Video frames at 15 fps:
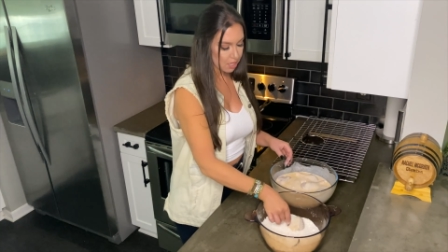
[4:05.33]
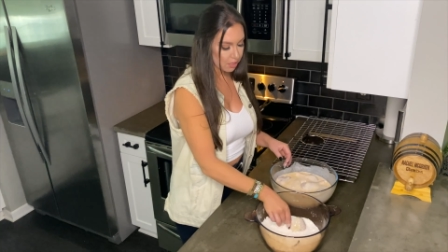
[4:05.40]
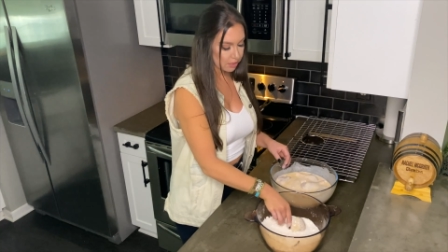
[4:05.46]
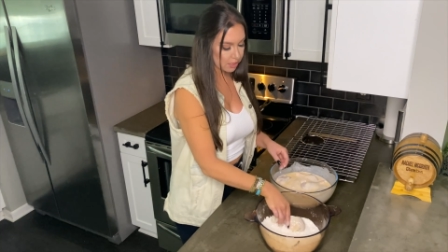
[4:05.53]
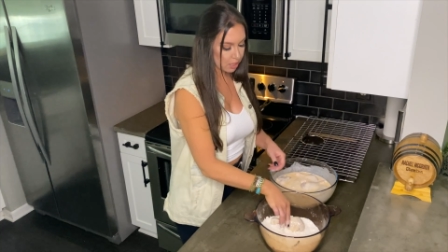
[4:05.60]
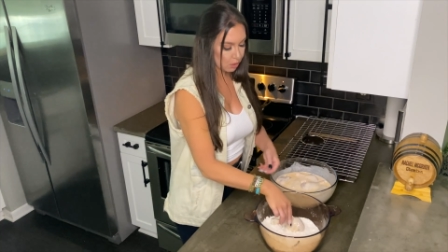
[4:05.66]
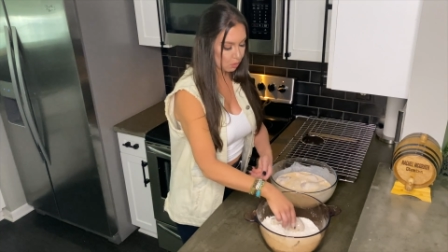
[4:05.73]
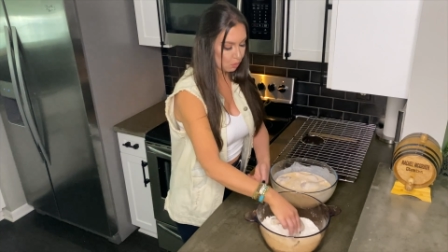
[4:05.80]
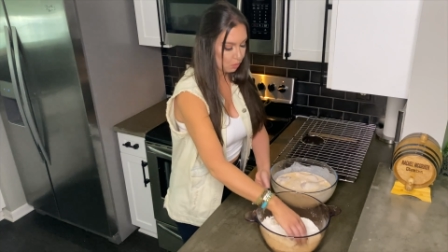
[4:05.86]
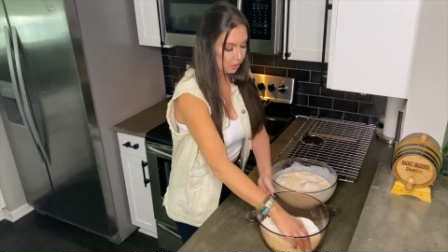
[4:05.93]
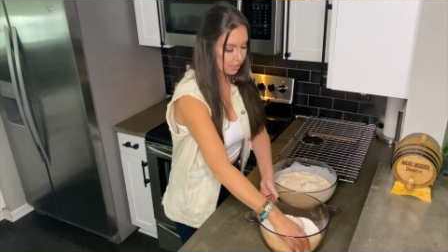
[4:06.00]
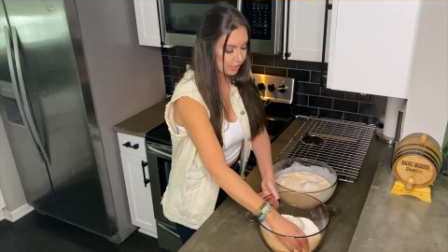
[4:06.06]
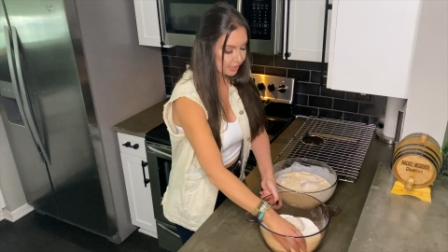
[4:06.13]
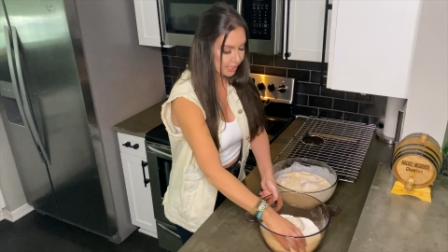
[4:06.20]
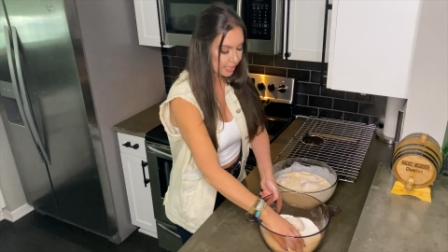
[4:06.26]
So we're
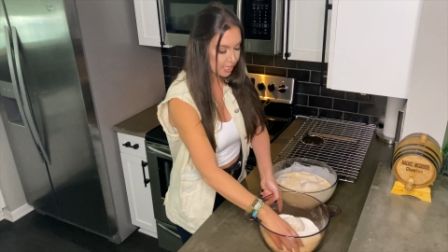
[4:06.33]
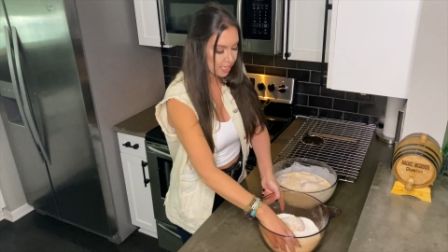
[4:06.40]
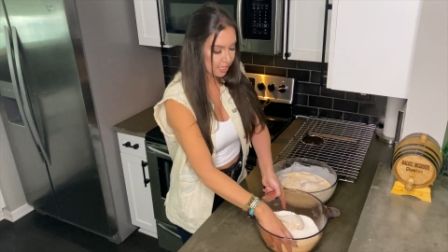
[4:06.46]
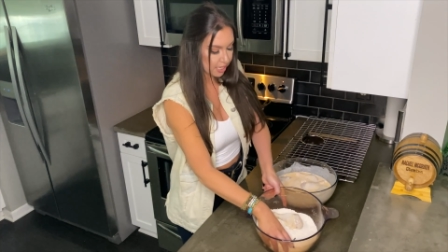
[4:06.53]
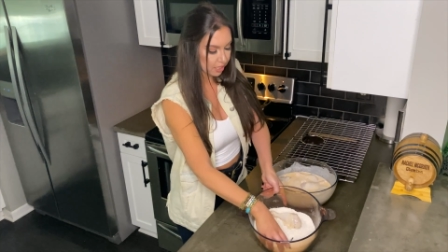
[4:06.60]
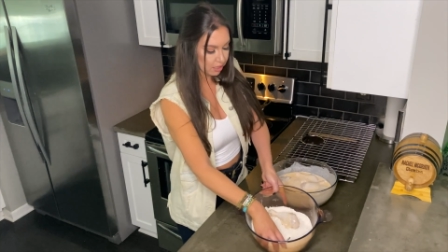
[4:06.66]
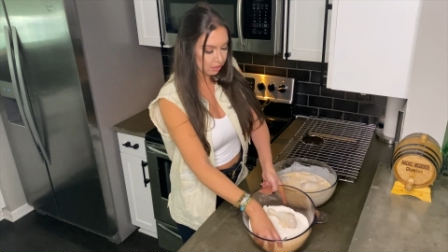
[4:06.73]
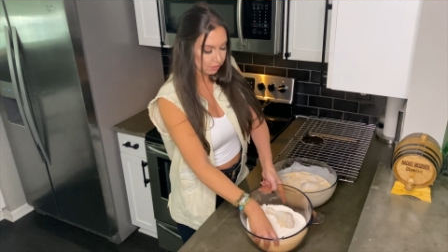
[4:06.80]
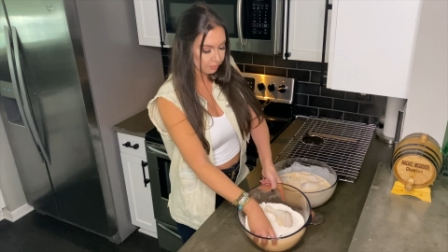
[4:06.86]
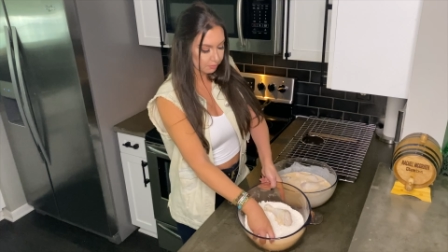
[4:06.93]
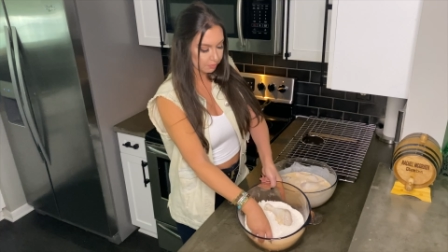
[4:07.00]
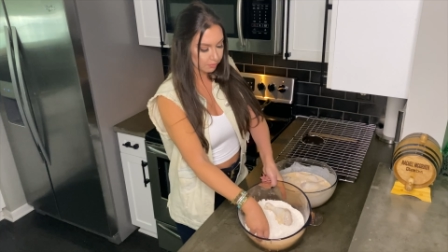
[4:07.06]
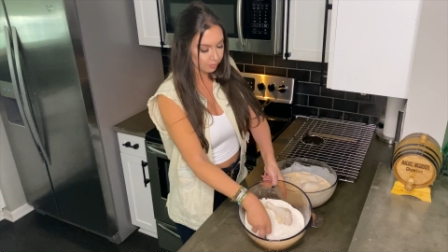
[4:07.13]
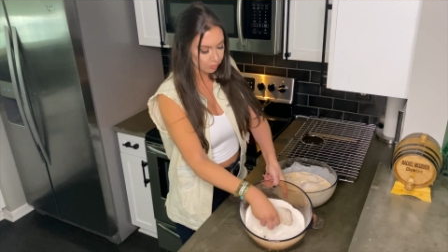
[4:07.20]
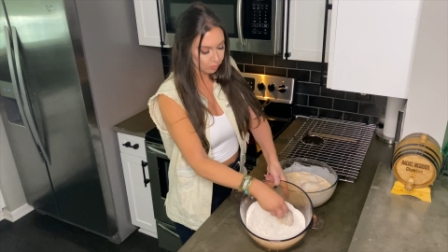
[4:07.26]
gonna stick it in here,
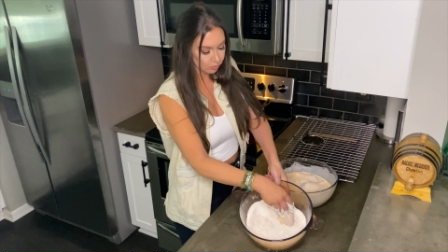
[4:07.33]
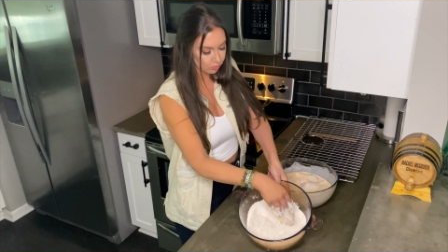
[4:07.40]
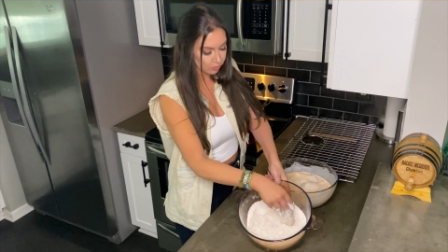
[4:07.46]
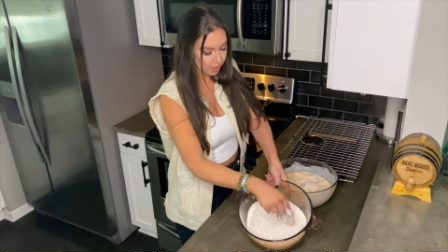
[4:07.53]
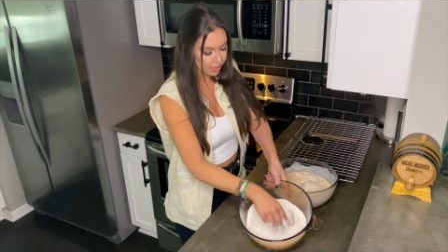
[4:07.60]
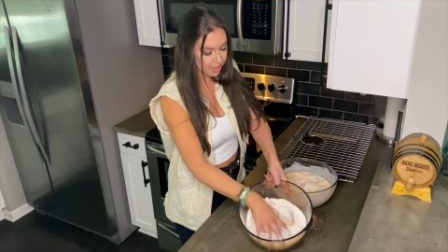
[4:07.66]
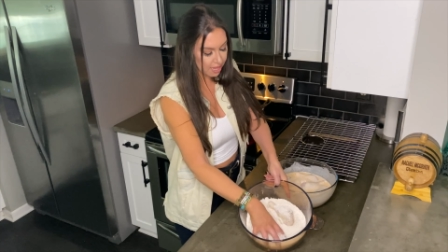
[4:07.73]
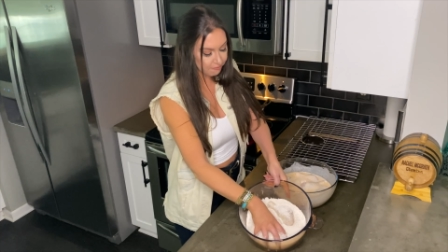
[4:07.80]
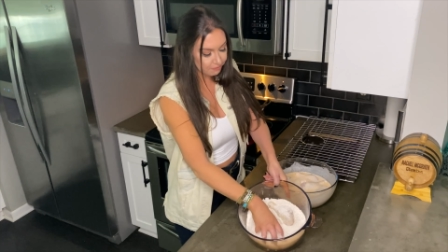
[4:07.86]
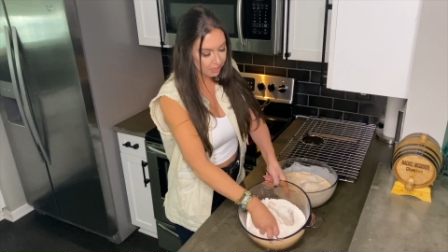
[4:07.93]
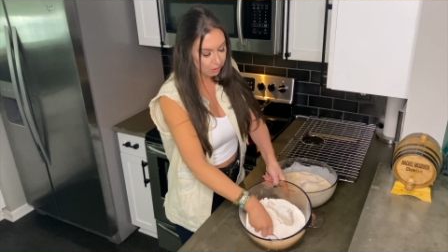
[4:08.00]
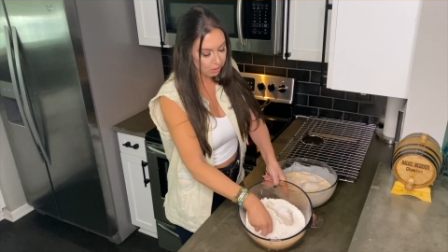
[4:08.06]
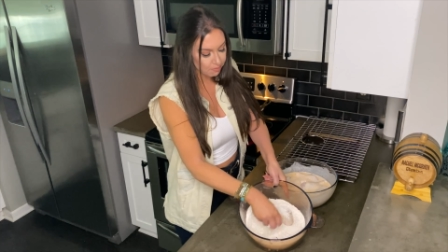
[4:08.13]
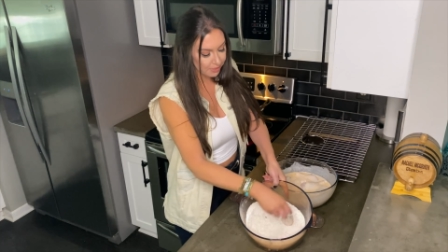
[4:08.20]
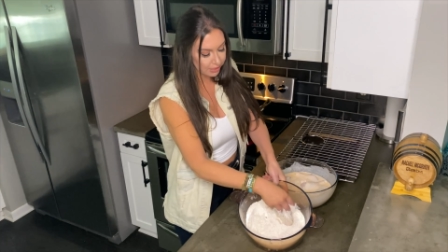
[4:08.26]
in that
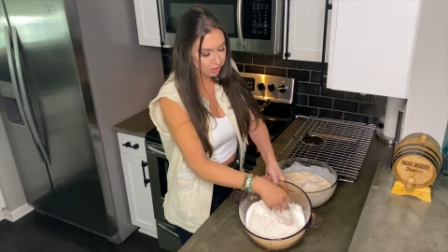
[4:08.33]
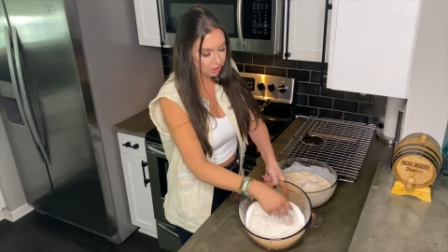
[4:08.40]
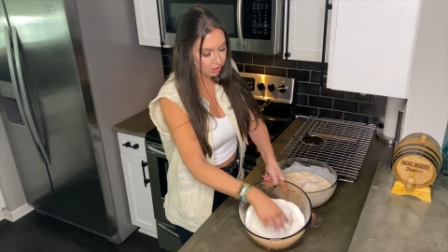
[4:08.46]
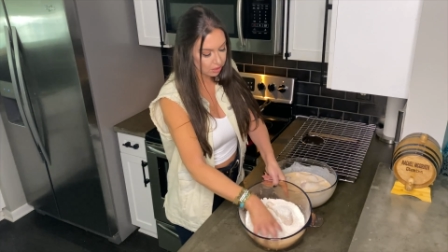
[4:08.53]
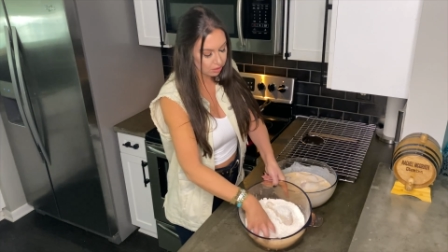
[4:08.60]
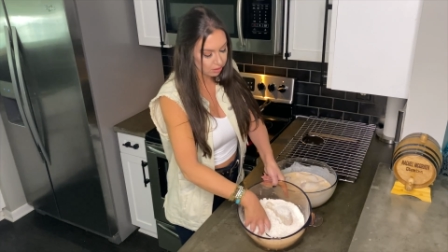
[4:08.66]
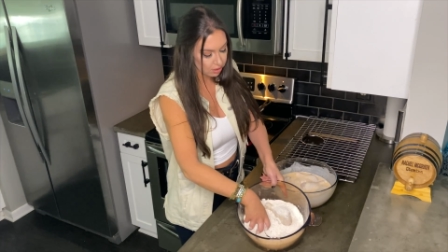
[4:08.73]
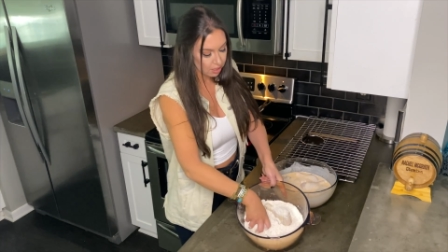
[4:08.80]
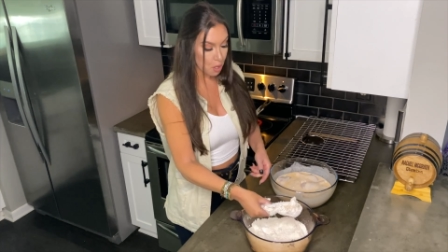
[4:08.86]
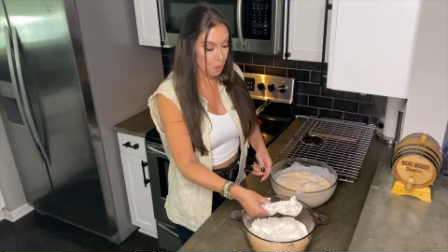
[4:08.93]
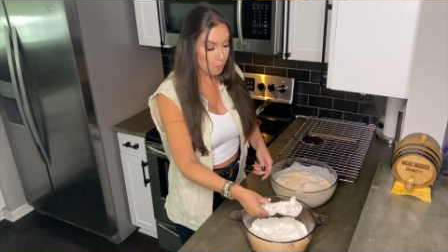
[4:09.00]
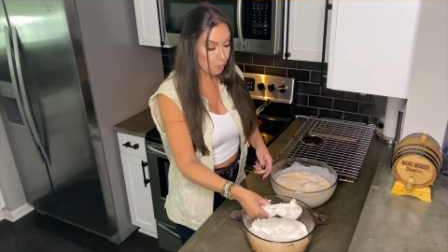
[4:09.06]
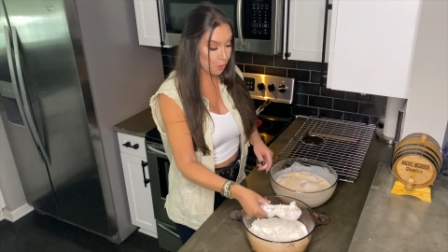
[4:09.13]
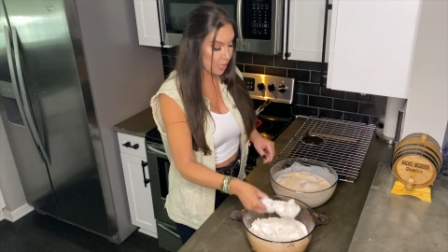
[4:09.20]
flour mixture, put